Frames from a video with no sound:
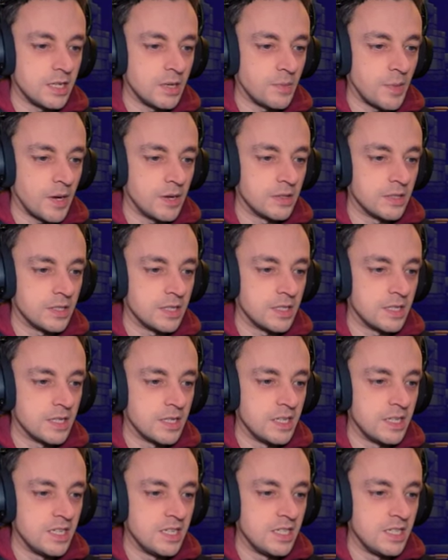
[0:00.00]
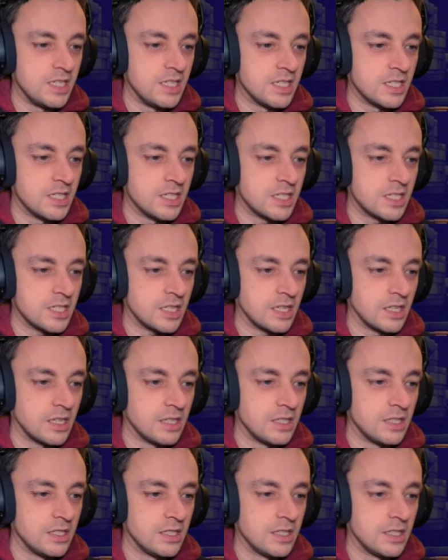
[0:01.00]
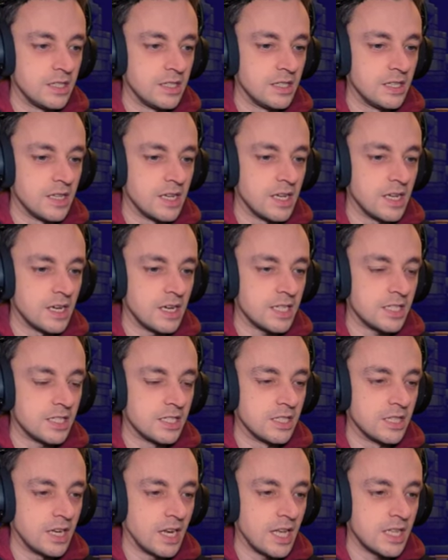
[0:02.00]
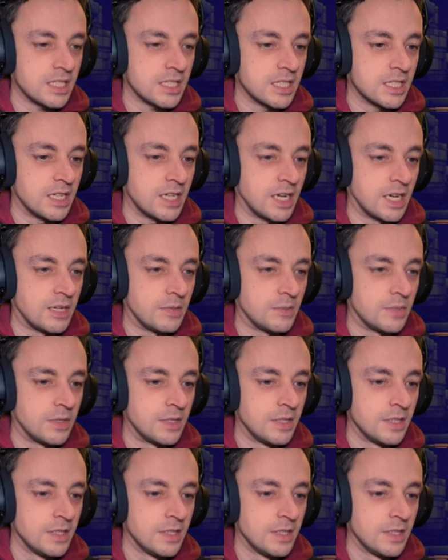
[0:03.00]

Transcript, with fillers: Apparently they didn't learn their lesson last time.